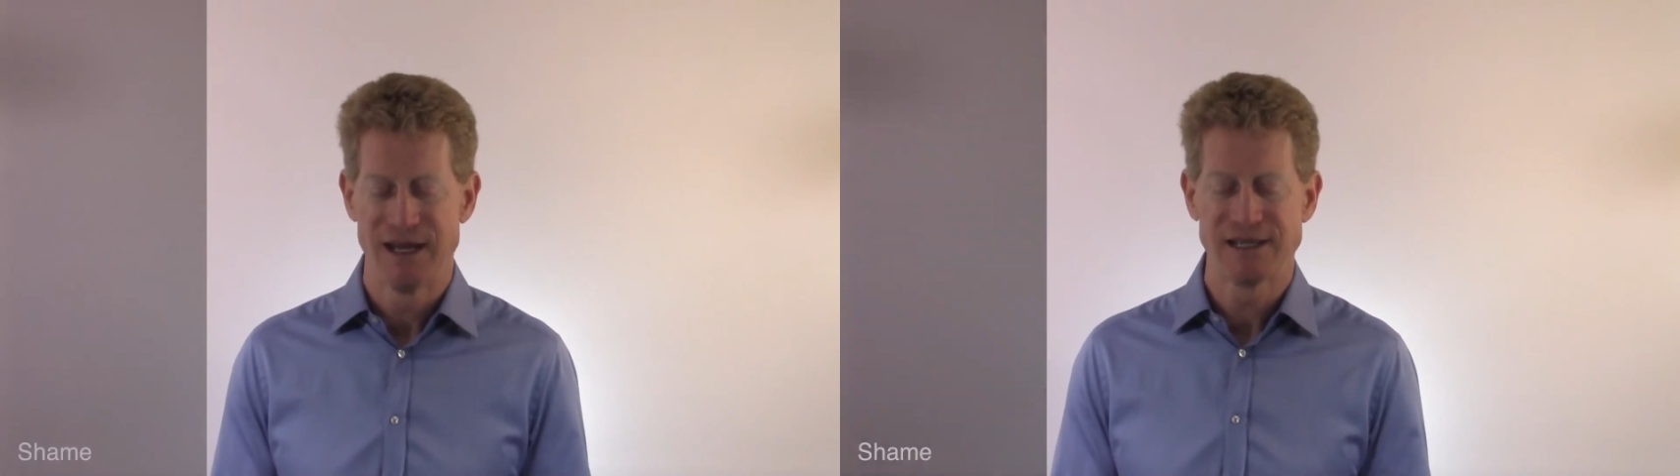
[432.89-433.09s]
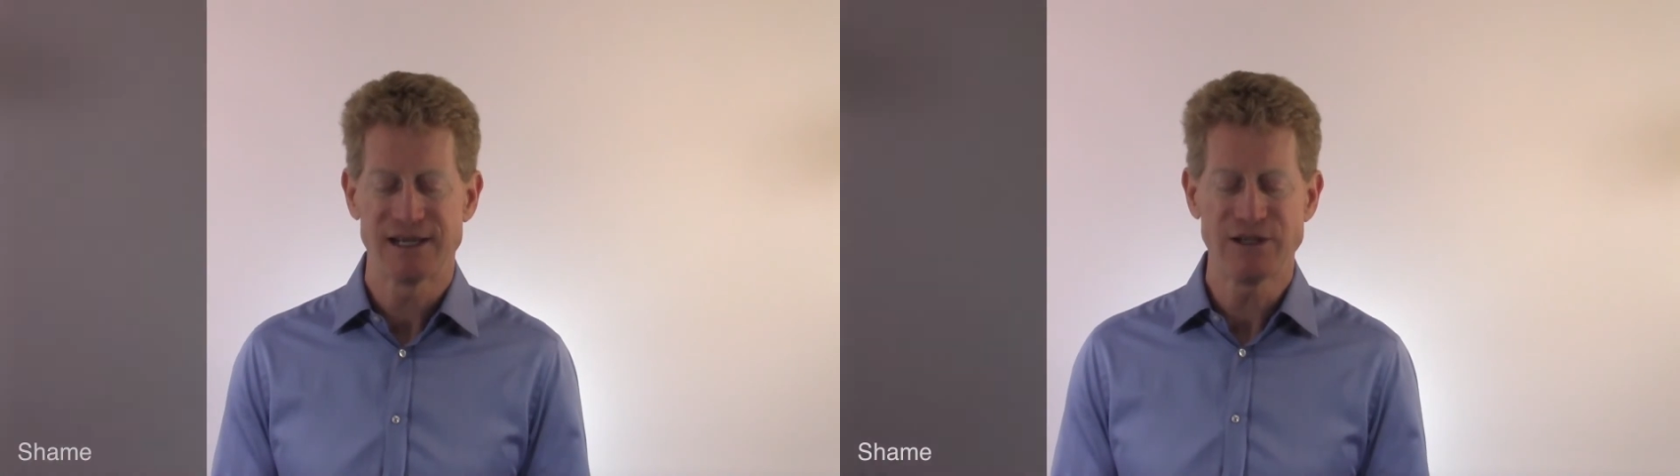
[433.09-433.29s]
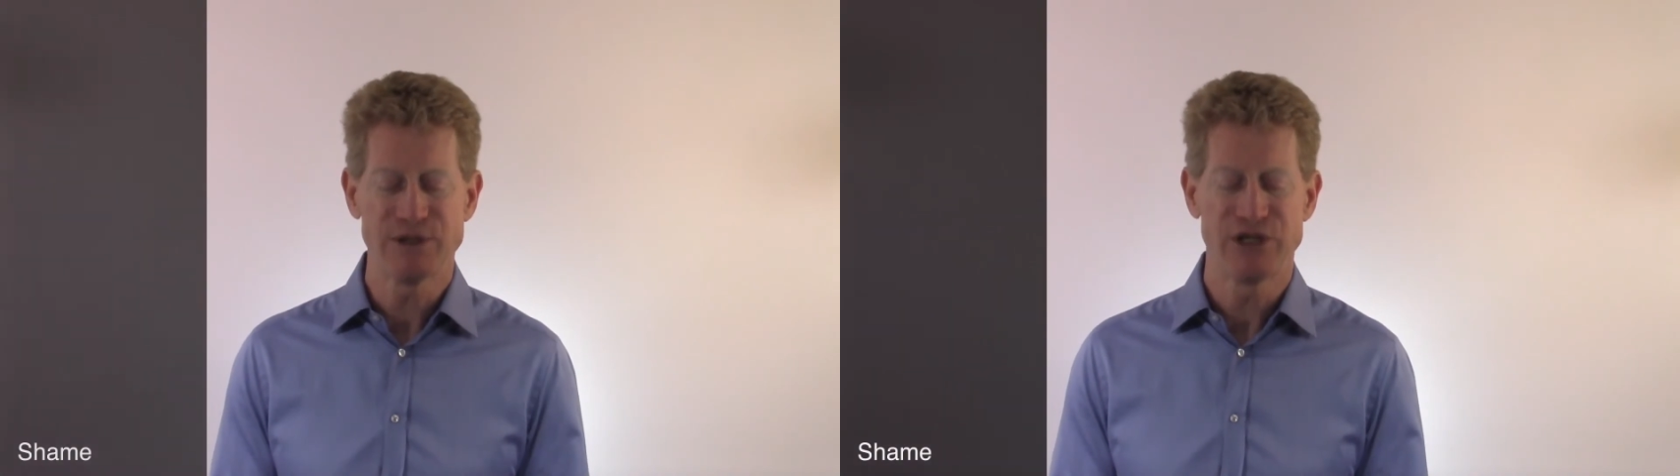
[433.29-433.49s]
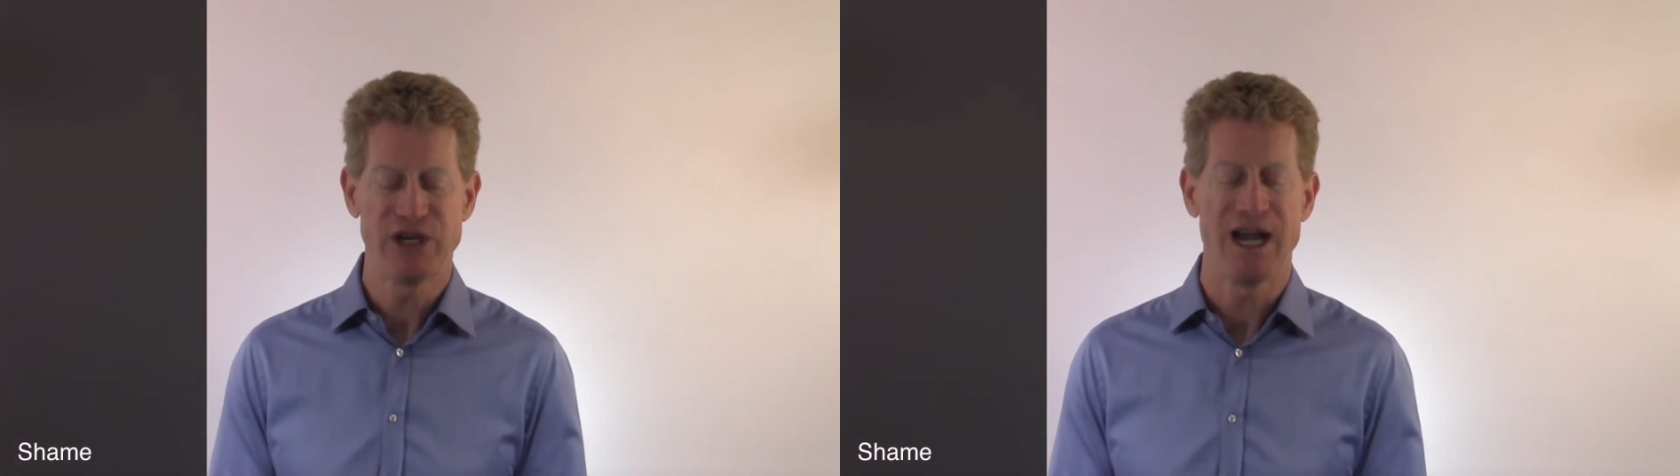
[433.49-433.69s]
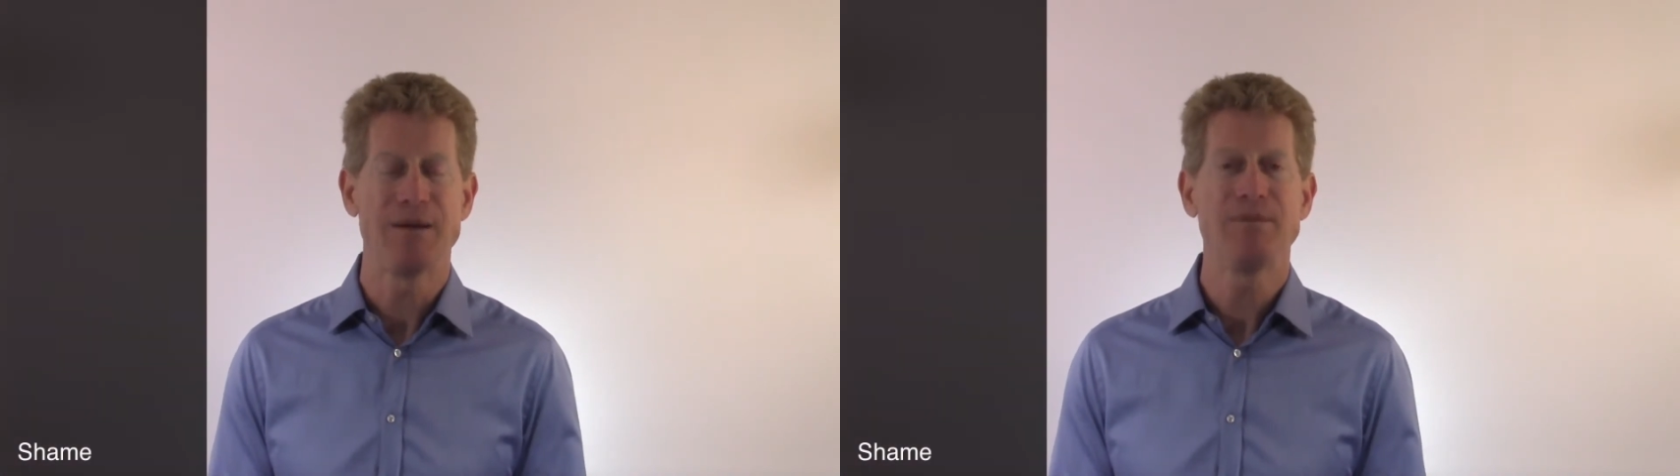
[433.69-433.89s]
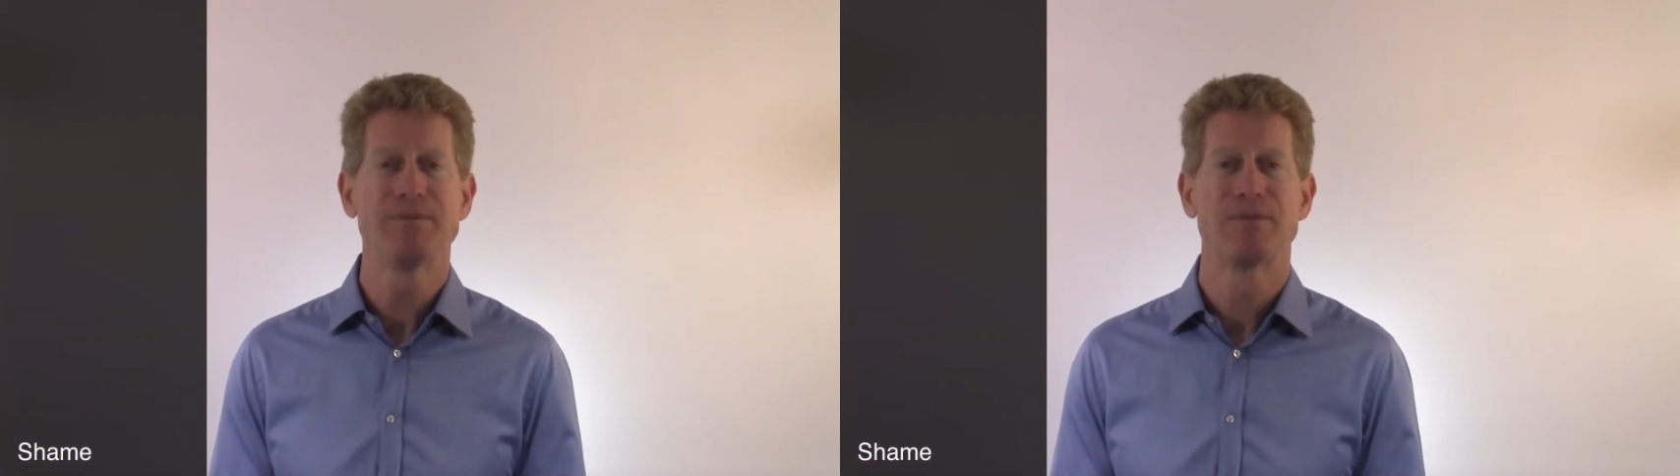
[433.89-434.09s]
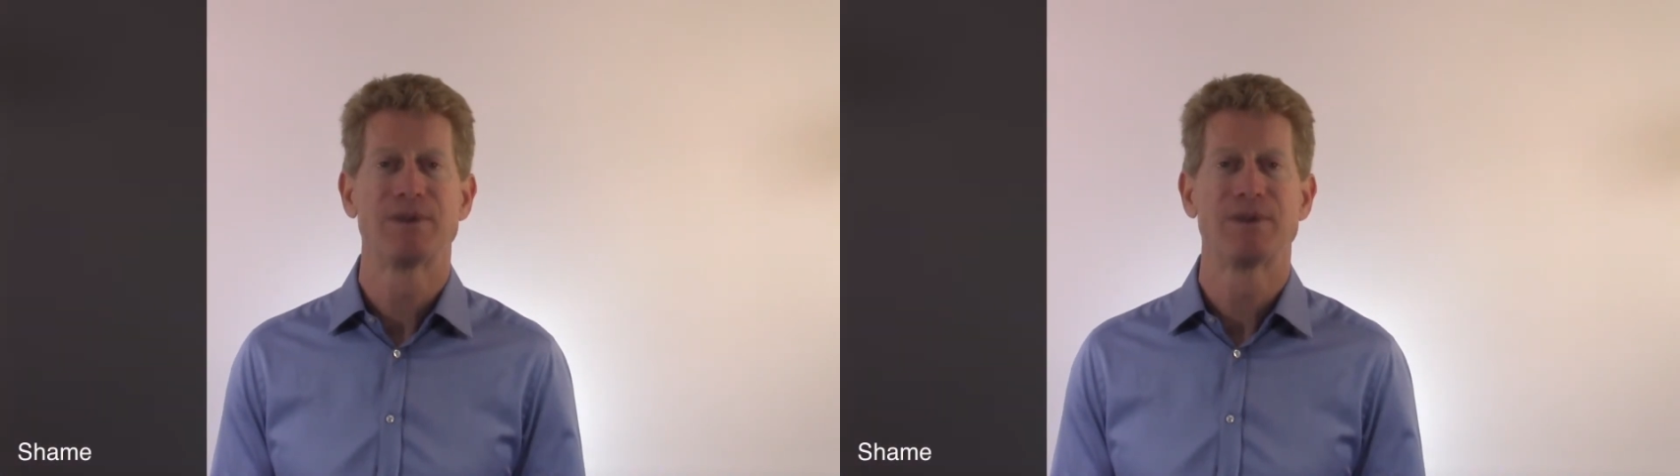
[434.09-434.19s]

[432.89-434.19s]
Starts with shame,